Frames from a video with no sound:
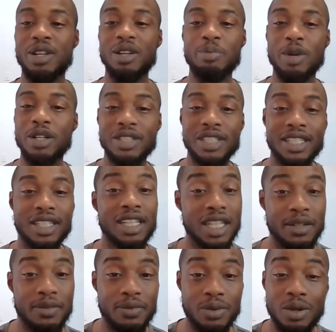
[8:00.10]
the person
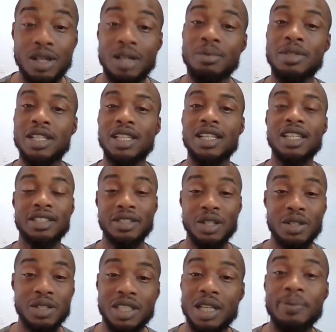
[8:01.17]
looking for them to
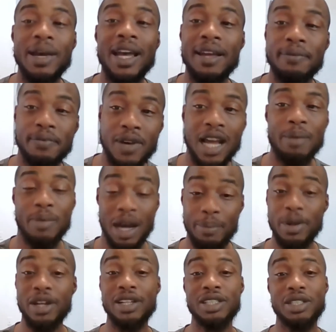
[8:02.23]
search them and find my
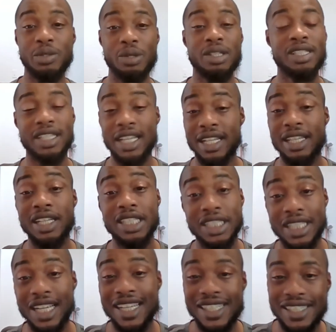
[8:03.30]
pair of shorts in their
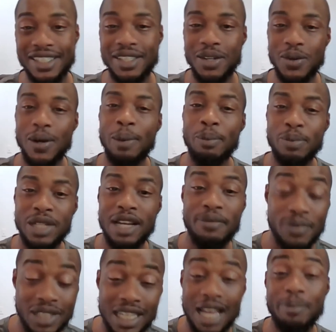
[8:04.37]
size. So I'm
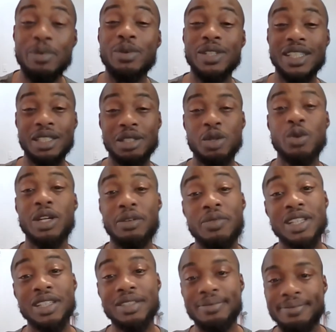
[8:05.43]
definitely happy with this quick
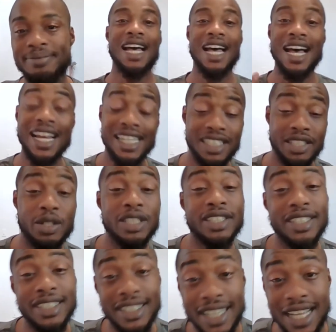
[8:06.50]
flip. Alright, so
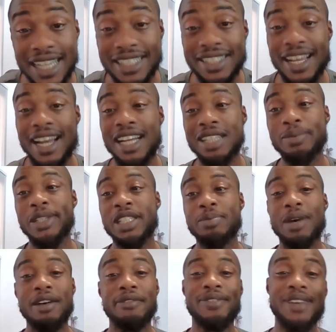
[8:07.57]
this next item is
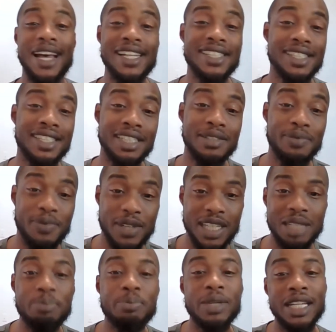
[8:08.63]
my fastest
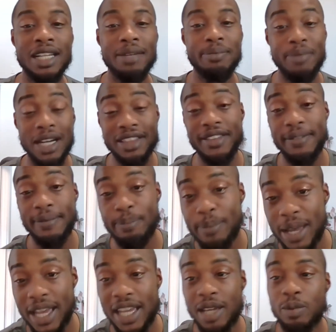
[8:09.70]
flip in the month of
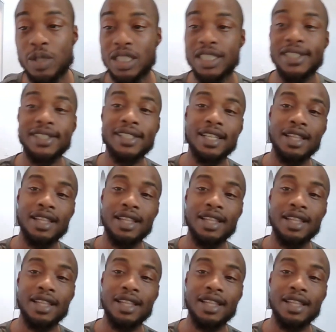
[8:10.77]
May, which is